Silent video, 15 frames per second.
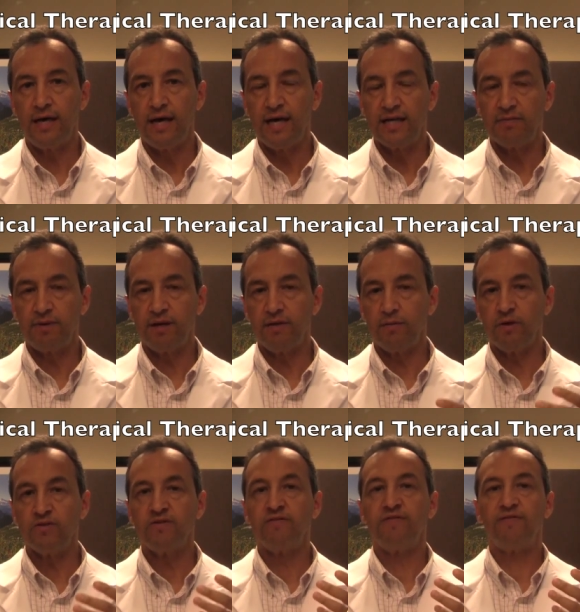has been the
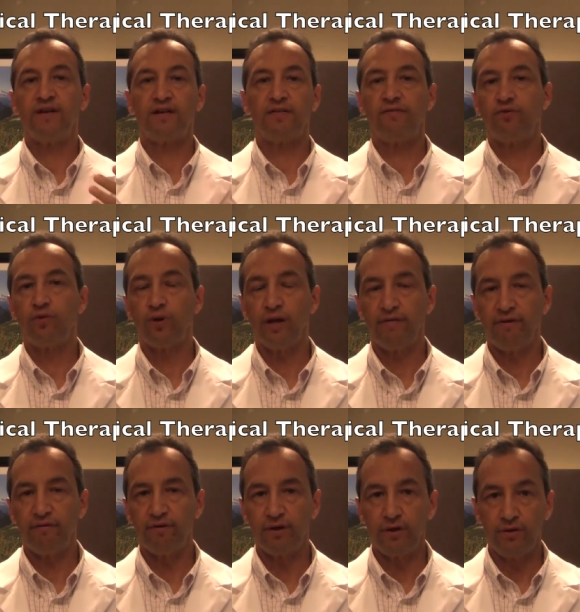most effective tool I've
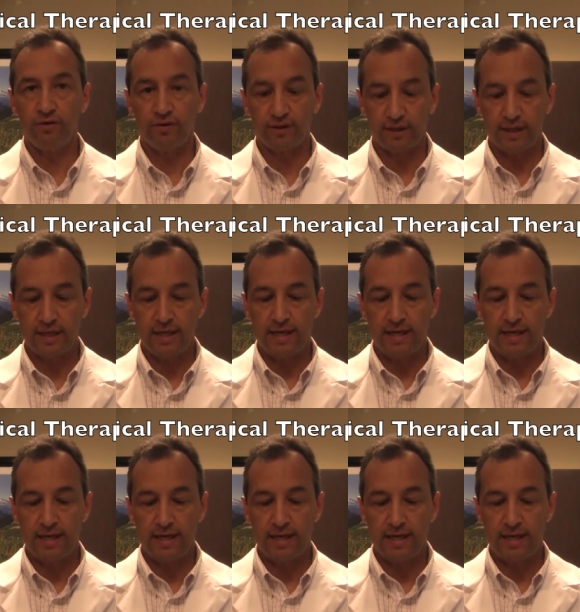ever used.